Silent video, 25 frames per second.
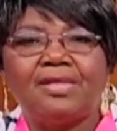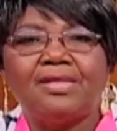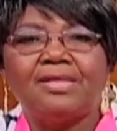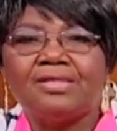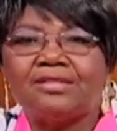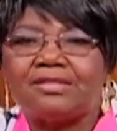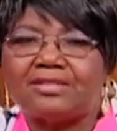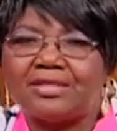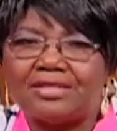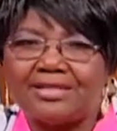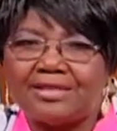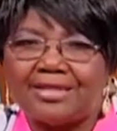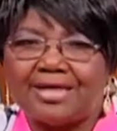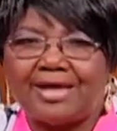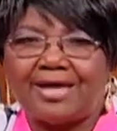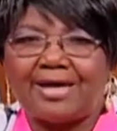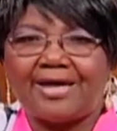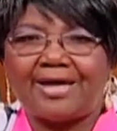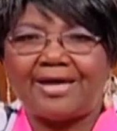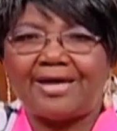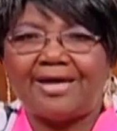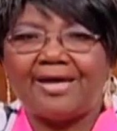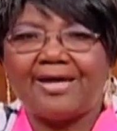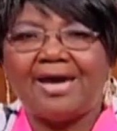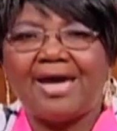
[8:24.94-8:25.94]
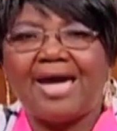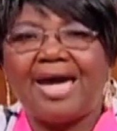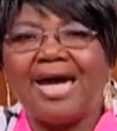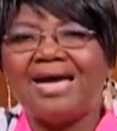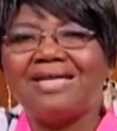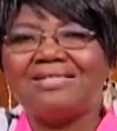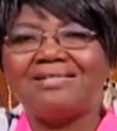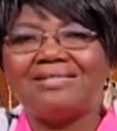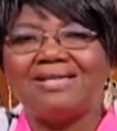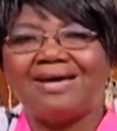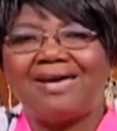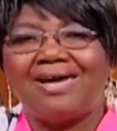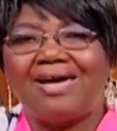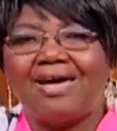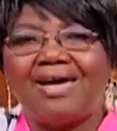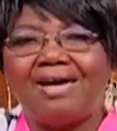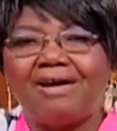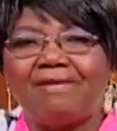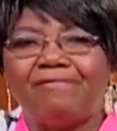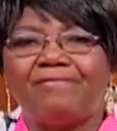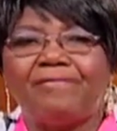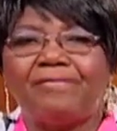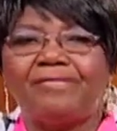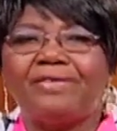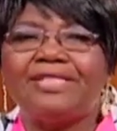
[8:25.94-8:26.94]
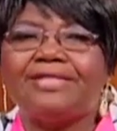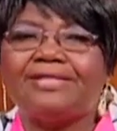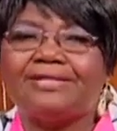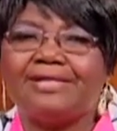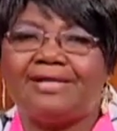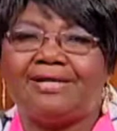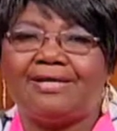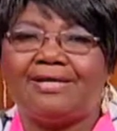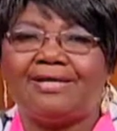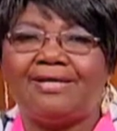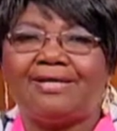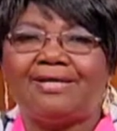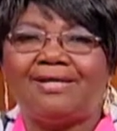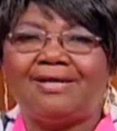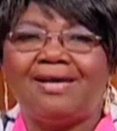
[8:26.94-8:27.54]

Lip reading: Today and every day,